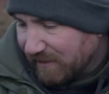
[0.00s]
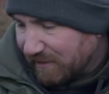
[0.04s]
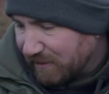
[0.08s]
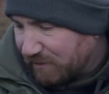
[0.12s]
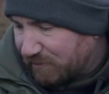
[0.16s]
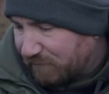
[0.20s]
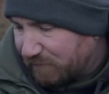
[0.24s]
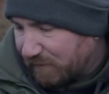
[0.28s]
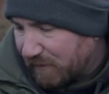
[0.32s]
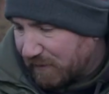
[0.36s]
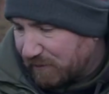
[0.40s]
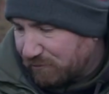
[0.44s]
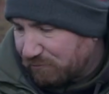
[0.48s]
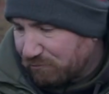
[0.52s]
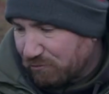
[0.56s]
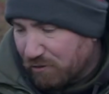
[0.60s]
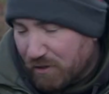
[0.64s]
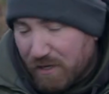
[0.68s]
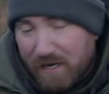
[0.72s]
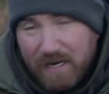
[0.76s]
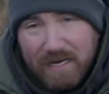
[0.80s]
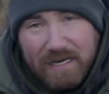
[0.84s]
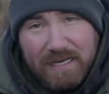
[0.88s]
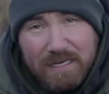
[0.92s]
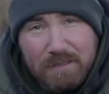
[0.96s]
this fish
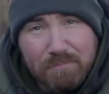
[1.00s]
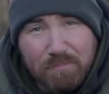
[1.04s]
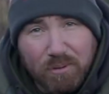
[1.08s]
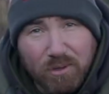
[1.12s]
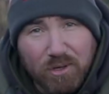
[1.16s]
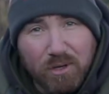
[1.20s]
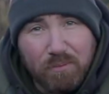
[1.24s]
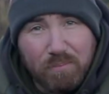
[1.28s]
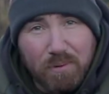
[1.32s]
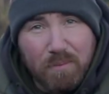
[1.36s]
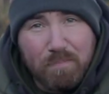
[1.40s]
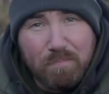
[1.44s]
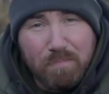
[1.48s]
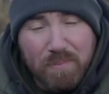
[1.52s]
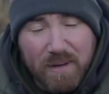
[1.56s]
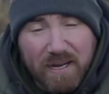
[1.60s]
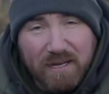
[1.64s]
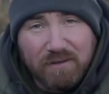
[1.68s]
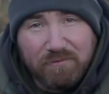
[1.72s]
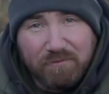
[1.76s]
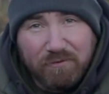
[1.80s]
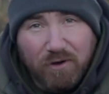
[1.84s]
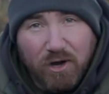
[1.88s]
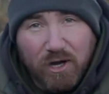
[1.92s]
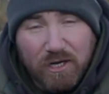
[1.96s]
really put up a
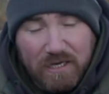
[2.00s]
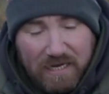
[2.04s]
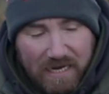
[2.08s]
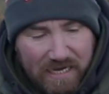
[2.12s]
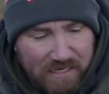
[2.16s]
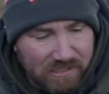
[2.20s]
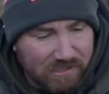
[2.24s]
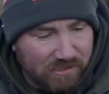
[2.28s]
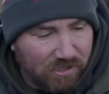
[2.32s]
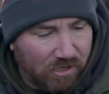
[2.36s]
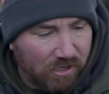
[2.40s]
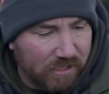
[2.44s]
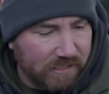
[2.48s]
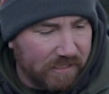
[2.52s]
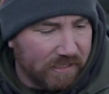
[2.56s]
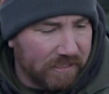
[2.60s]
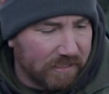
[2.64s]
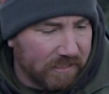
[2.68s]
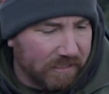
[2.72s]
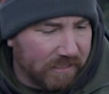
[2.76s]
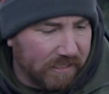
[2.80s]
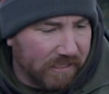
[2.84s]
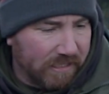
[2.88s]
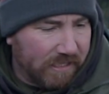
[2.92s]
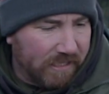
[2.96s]
big fight last night
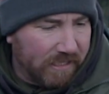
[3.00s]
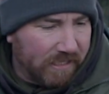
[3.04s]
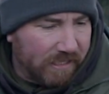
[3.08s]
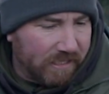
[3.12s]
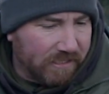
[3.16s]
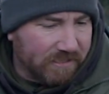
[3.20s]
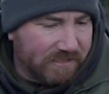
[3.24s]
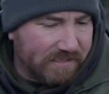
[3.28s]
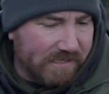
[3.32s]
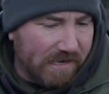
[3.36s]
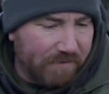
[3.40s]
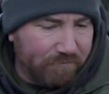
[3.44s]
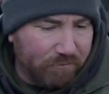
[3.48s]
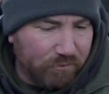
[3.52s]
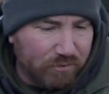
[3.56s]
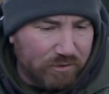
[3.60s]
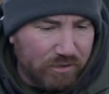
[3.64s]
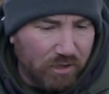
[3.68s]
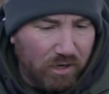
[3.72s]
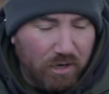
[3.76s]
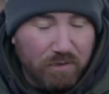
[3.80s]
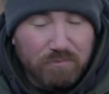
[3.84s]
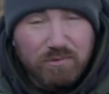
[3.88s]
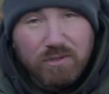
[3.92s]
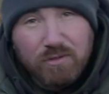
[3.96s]
and several
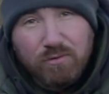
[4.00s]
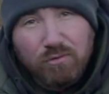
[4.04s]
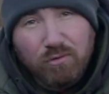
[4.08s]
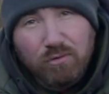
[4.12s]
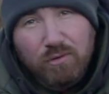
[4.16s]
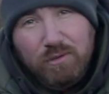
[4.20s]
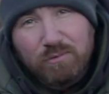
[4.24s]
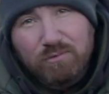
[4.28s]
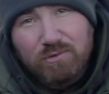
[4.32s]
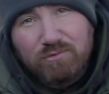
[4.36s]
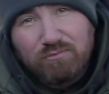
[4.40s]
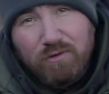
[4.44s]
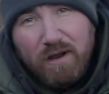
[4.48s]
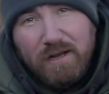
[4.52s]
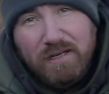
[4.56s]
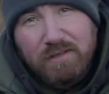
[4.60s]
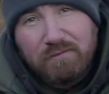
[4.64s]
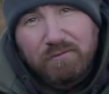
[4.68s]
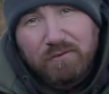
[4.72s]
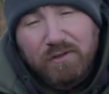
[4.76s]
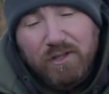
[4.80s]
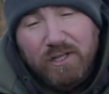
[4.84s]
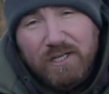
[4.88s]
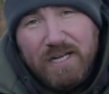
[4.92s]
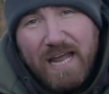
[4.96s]
times I thought it was ready
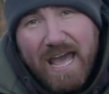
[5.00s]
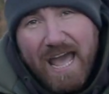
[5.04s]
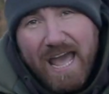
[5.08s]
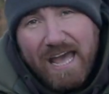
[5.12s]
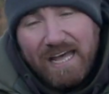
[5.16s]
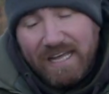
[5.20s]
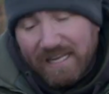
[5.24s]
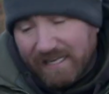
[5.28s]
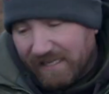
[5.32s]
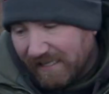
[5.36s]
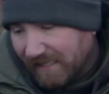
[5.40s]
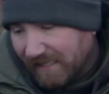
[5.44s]
for the net.